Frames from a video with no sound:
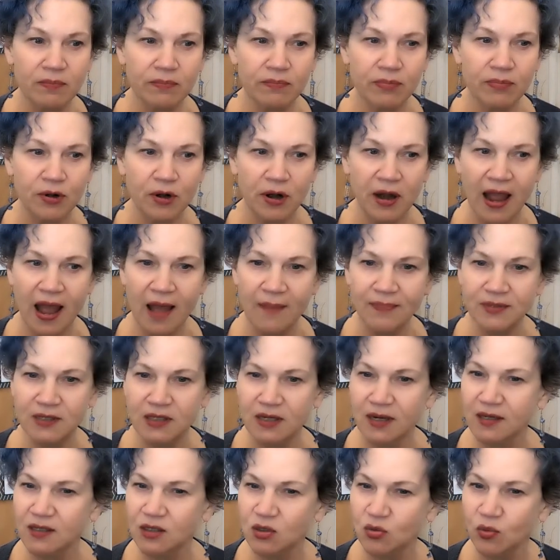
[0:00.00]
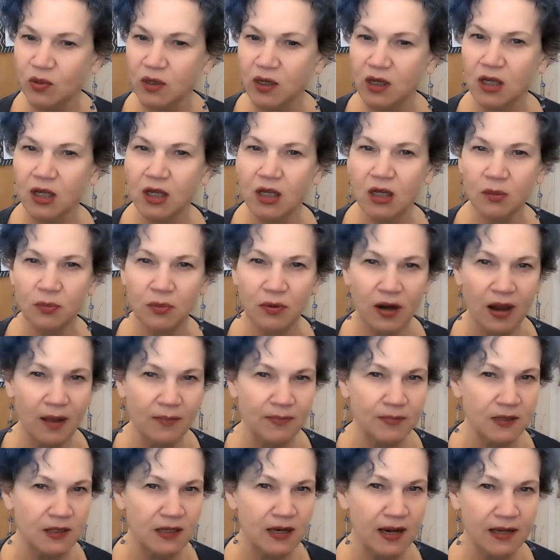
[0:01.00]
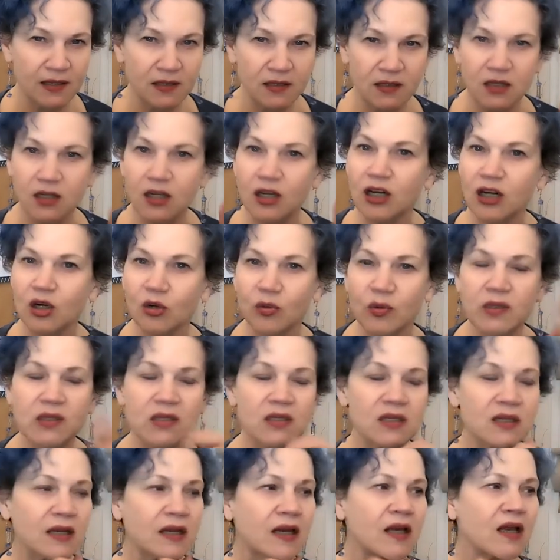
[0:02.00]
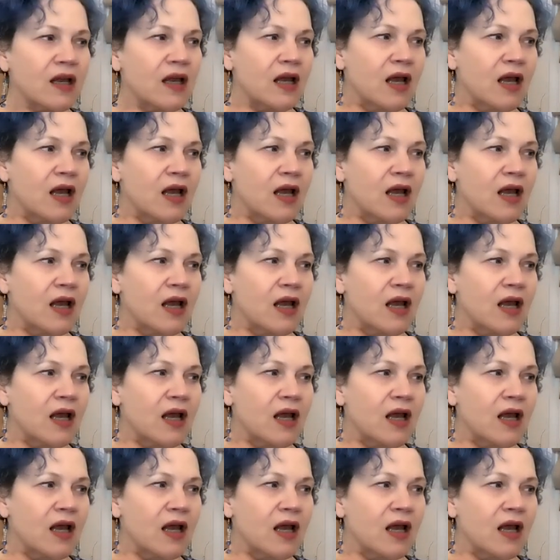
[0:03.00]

Perhaps next week, perhaps next year, we'll see.